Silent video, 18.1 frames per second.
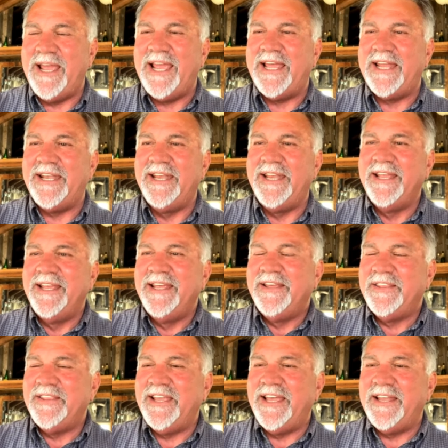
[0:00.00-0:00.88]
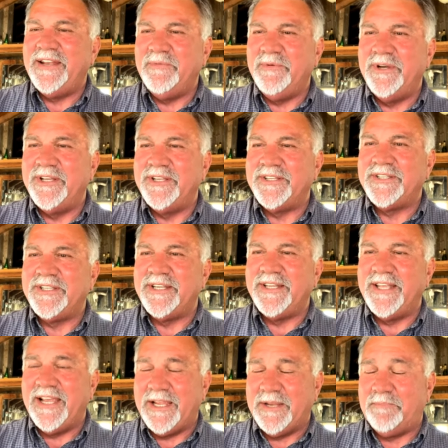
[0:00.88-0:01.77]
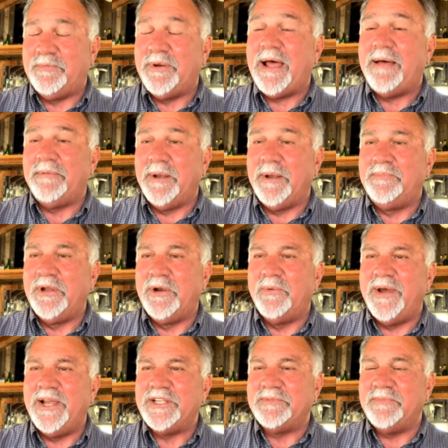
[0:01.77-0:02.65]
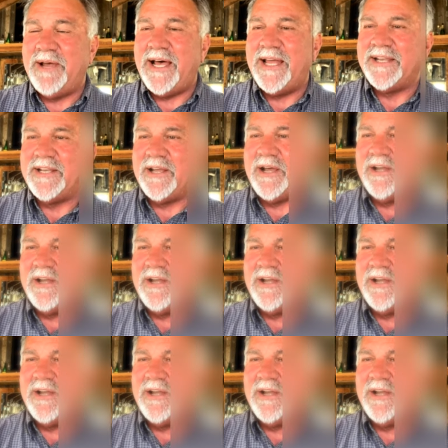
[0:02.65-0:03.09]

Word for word: man that was they could probably put away some hot